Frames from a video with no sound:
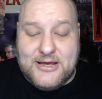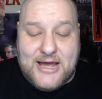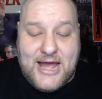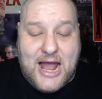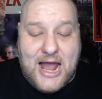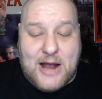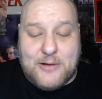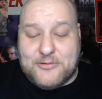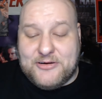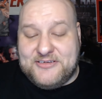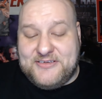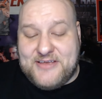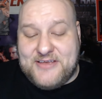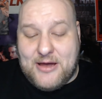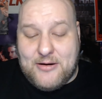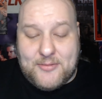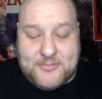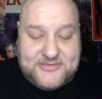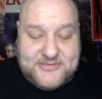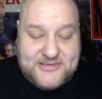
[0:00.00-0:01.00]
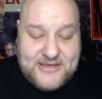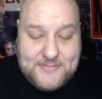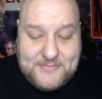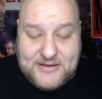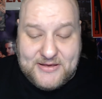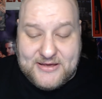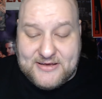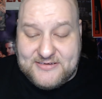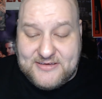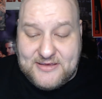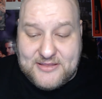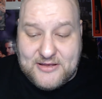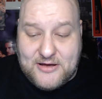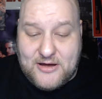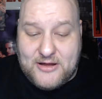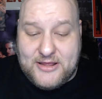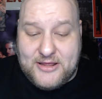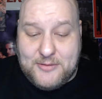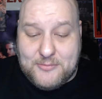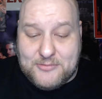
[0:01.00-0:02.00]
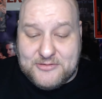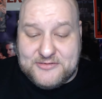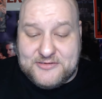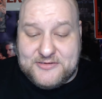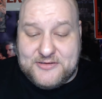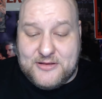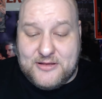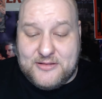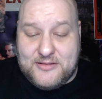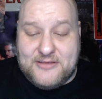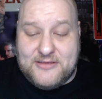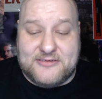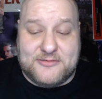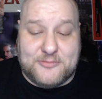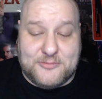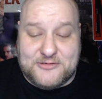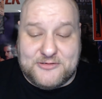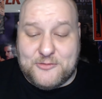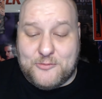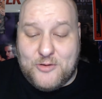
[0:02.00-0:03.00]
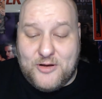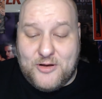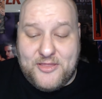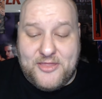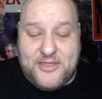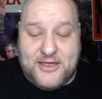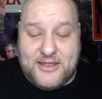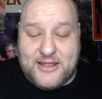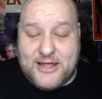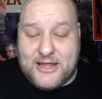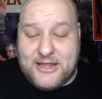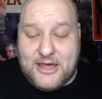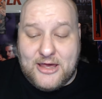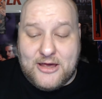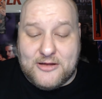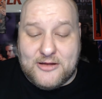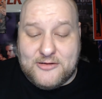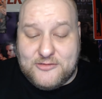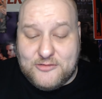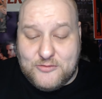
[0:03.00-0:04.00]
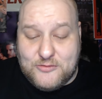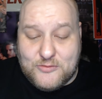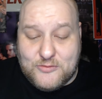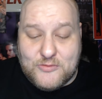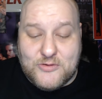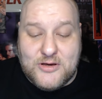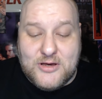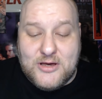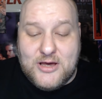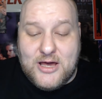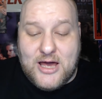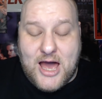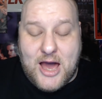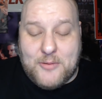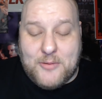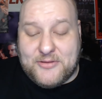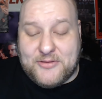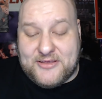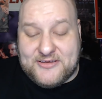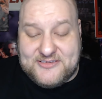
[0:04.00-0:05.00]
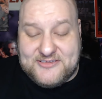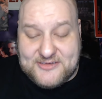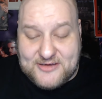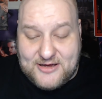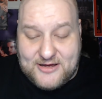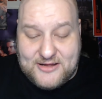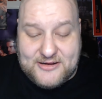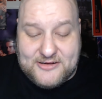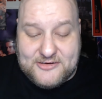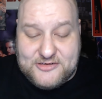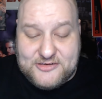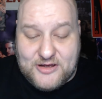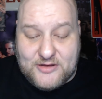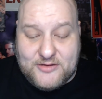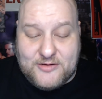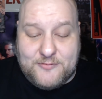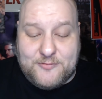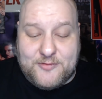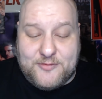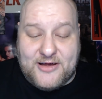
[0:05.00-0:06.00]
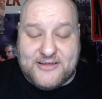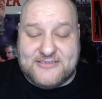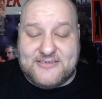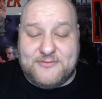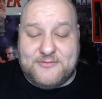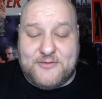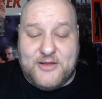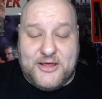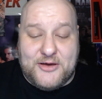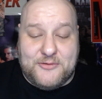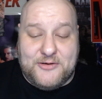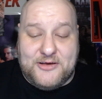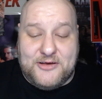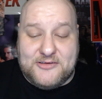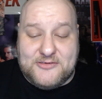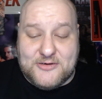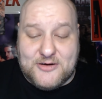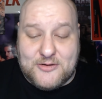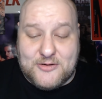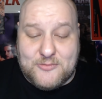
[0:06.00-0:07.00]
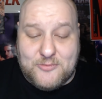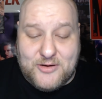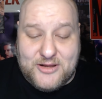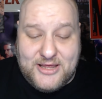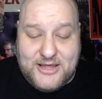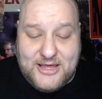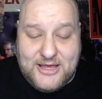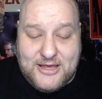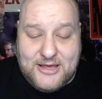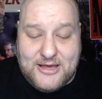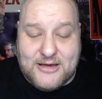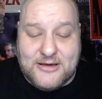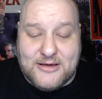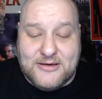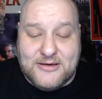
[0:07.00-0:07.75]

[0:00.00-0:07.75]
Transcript: Howard is now upset because he thought this was the one thing that he could do with his son, and Sheldon finds the video he took when he